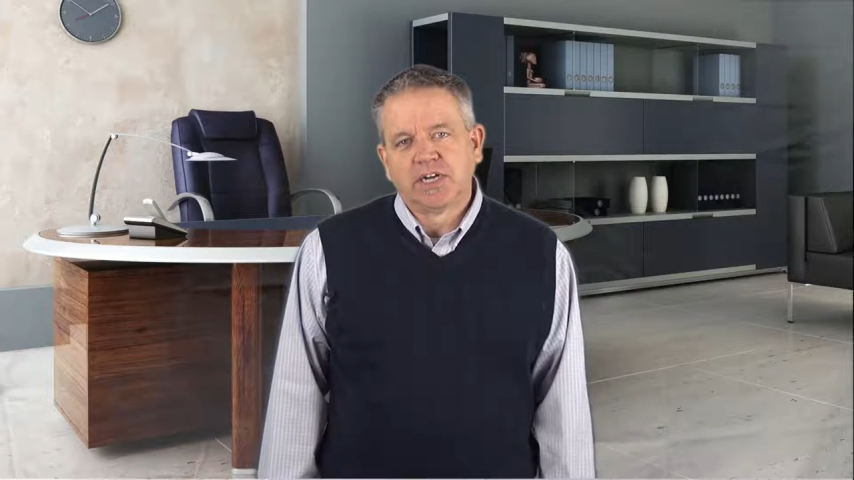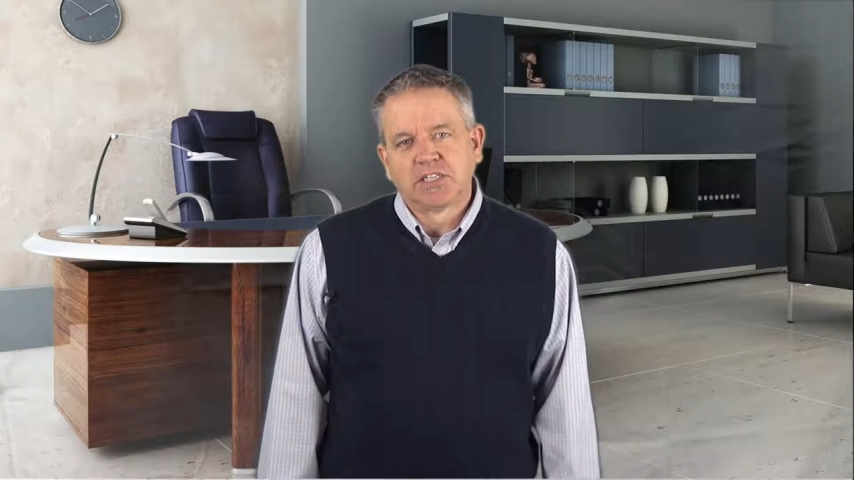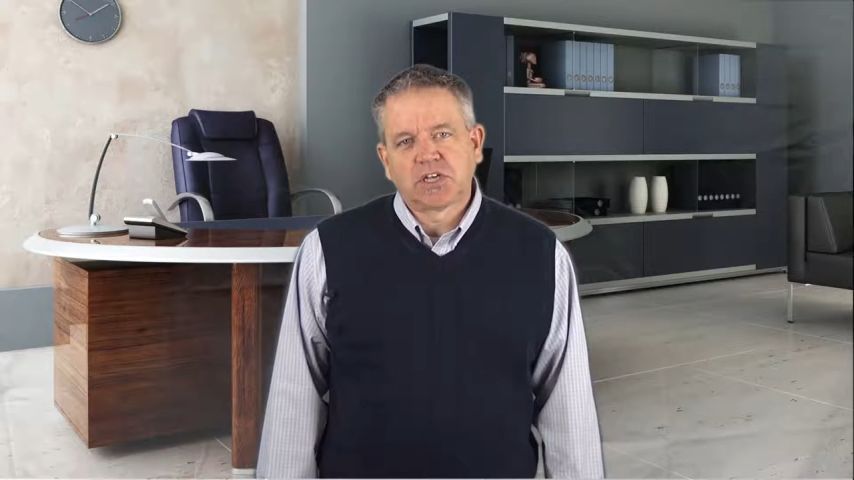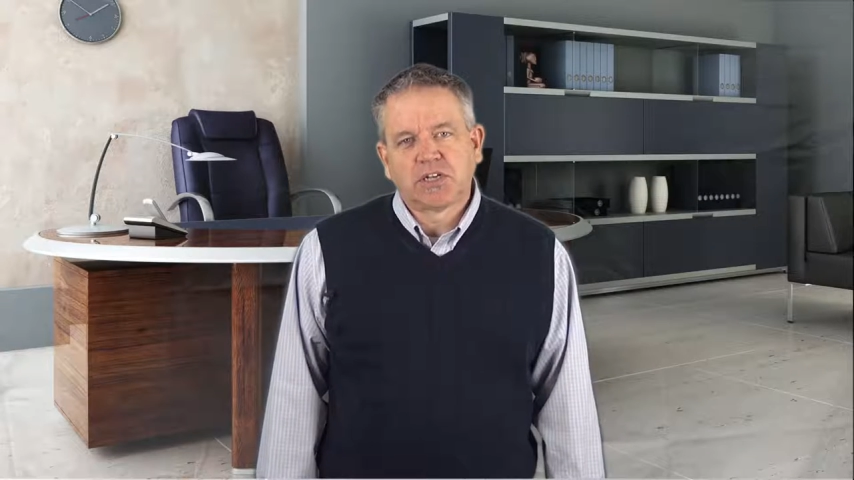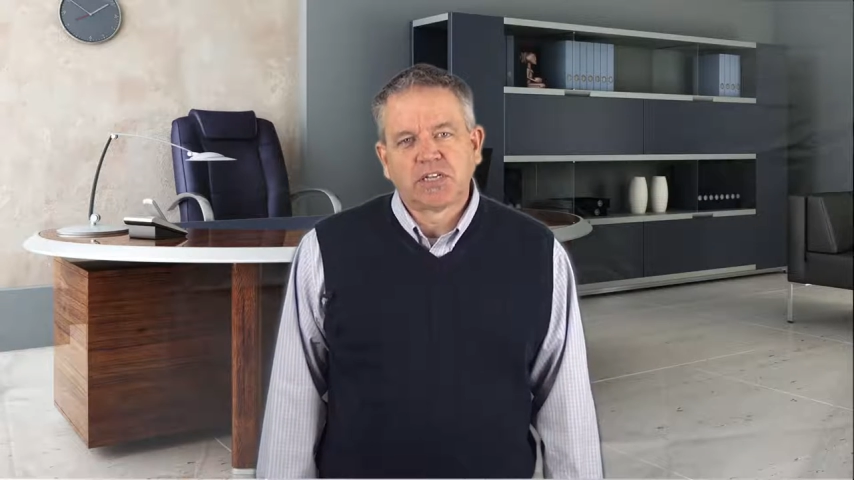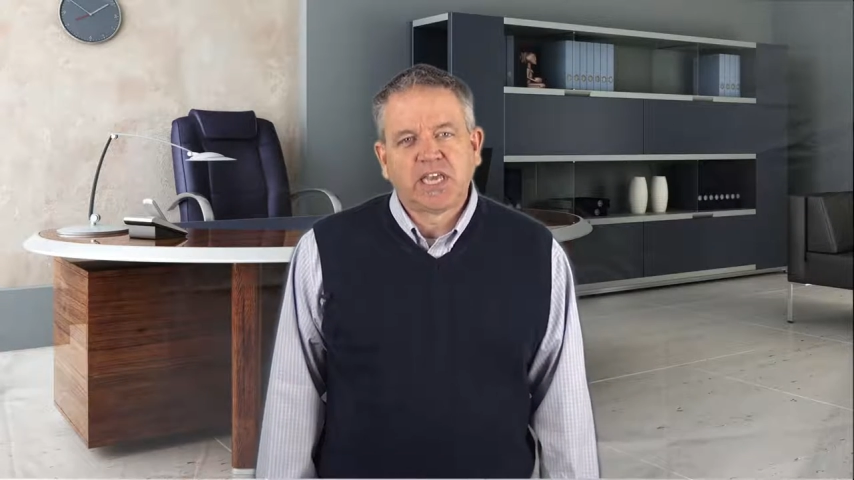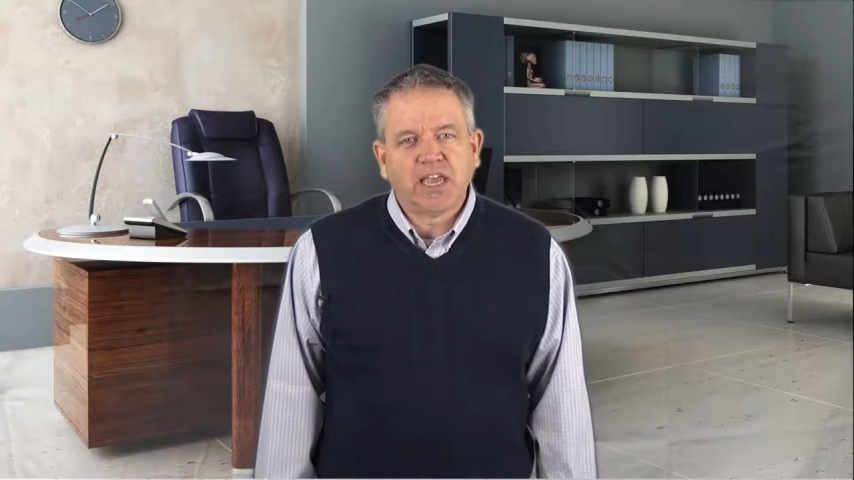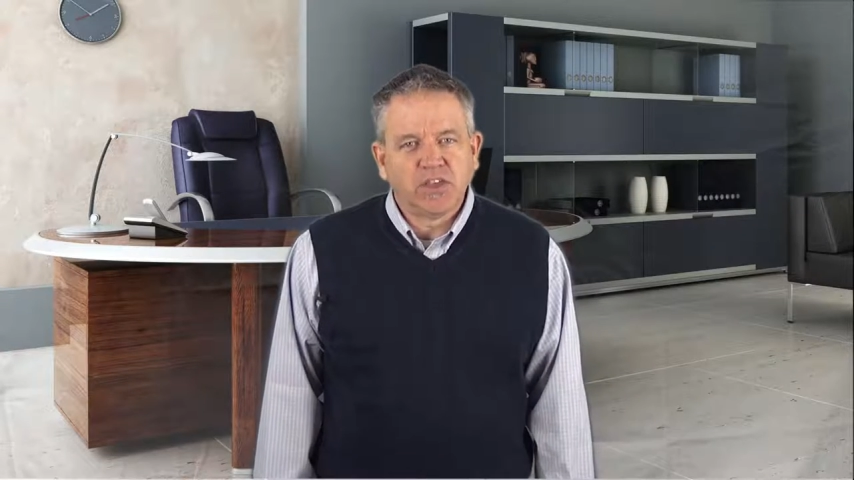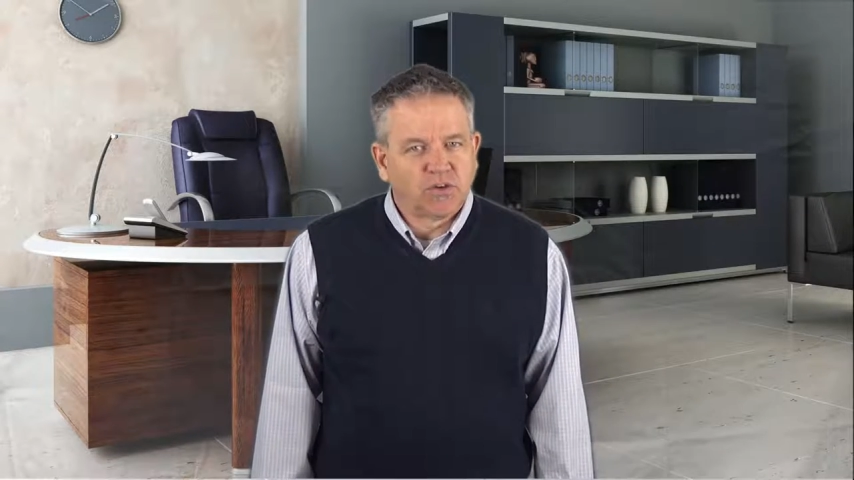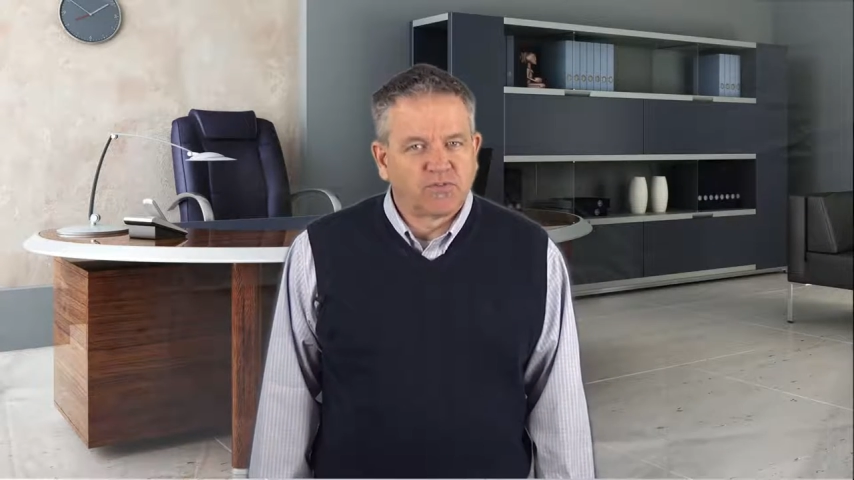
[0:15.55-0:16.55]
and it's called
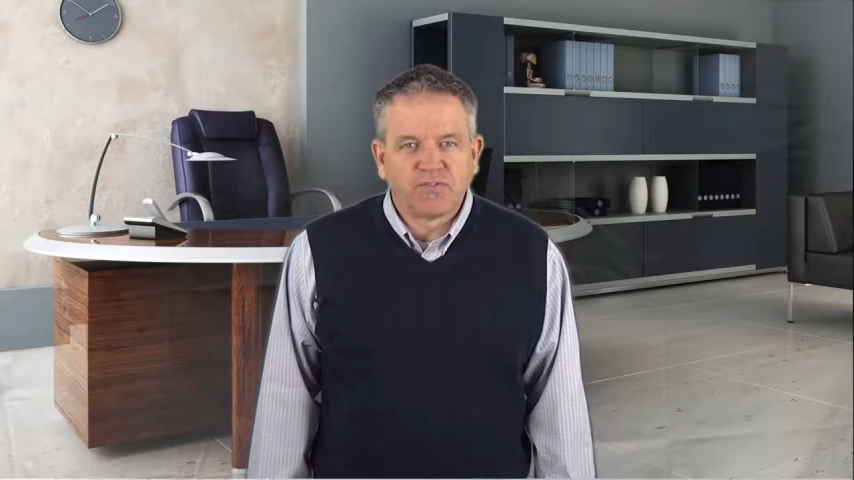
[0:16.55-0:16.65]
Get Your